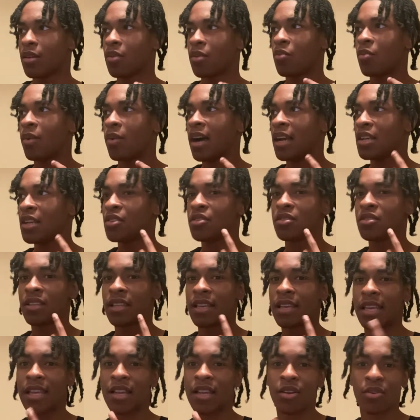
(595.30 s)
what I
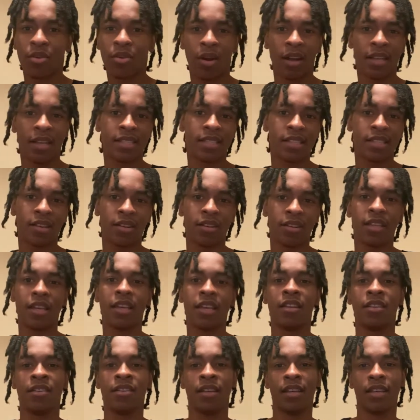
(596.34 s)
usually hear or I see on the
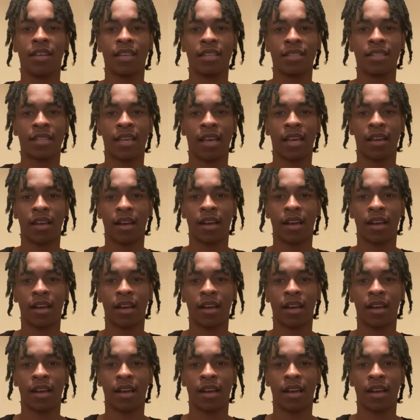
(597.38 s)
internet is that